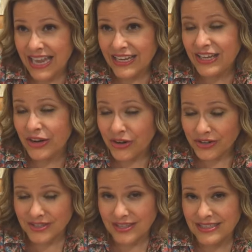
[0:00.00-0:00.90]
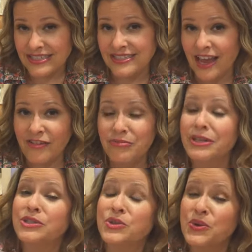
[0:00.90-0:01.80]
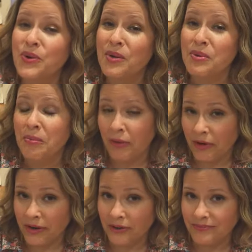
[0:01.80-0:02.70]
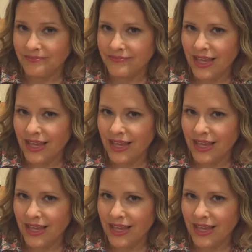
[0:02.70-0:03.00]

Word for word: 10 years since I've been to a memorial.